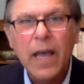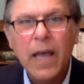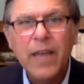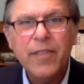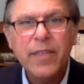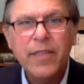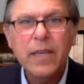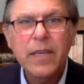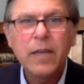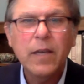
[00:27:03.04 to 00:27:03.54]
I
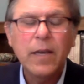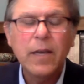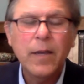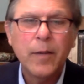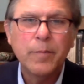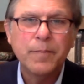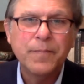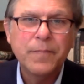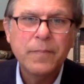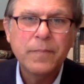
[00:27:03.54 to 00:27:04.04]
think
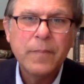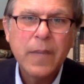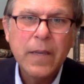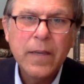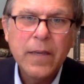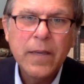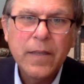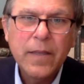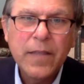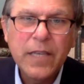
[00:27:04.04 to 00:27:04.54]

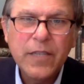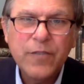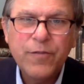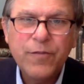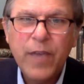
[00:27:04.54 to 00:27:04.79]
these